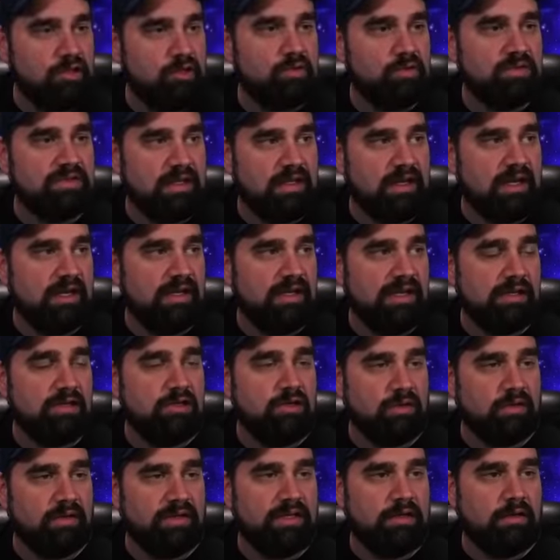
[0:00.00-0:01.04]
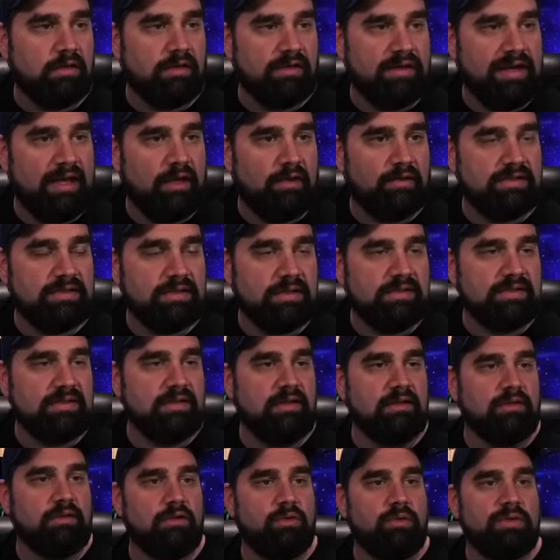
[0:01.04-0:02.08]
news today, get your legal analysis,
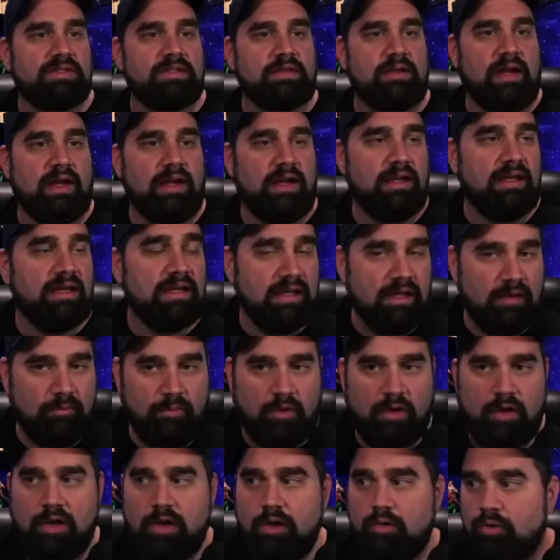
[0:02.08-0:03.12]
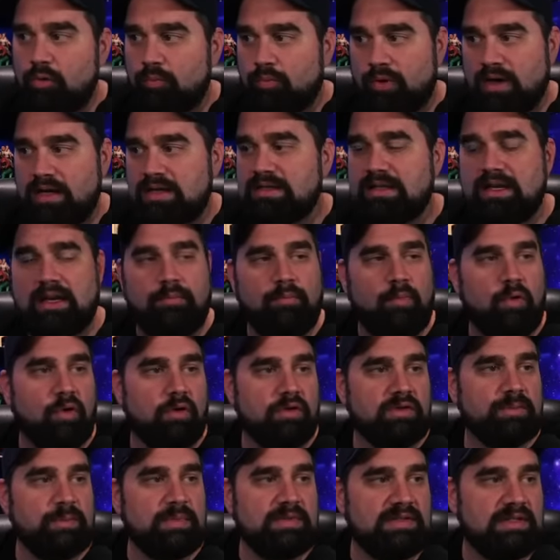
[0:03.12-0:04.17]
and then Lewis and I and Kim will break down
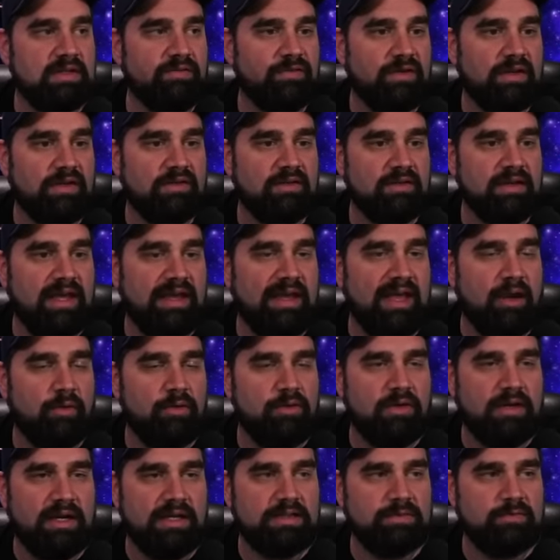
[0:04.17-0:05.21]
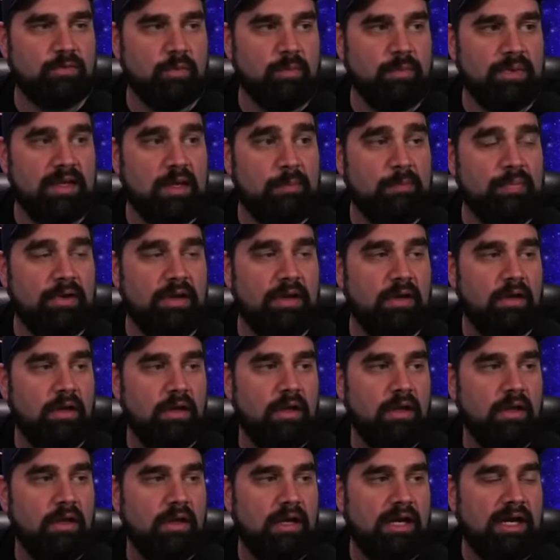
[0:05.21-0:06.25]
more specifics and hang out with you guys for a bit. But
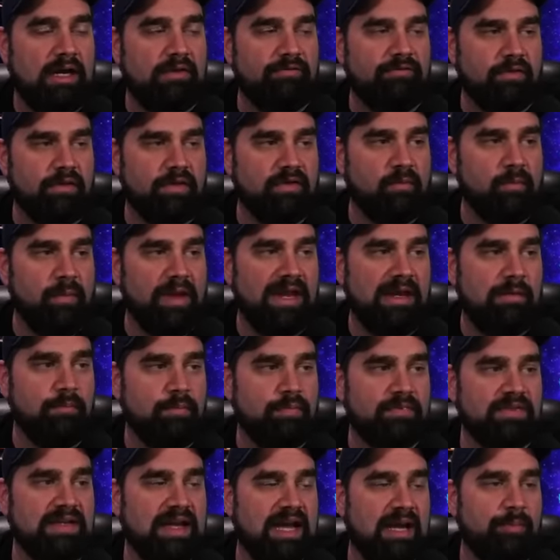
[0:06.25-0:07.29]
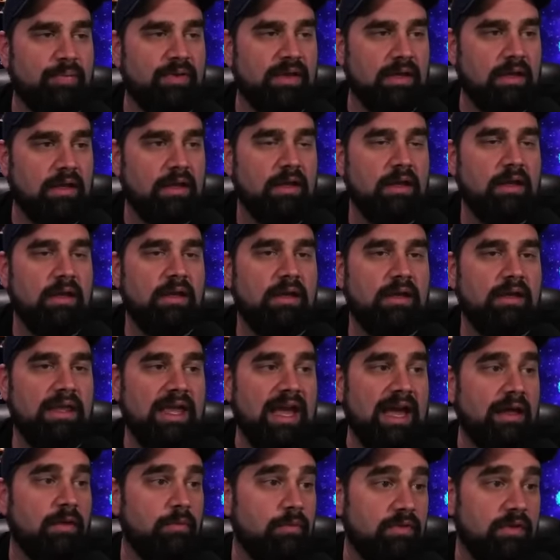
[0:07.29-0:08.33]
for this main topic,
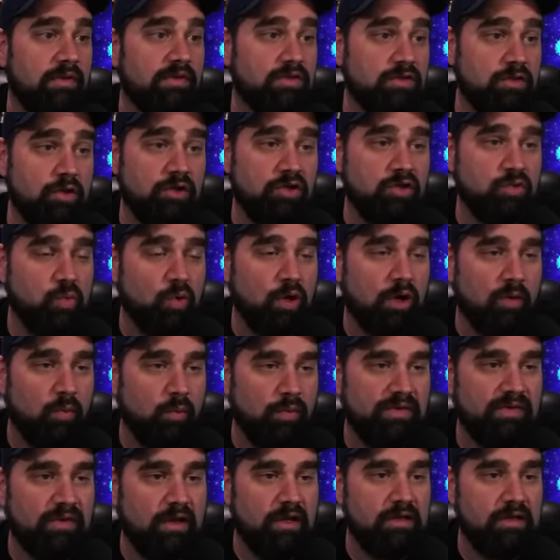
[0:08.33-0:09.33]
yeah, the search warrant was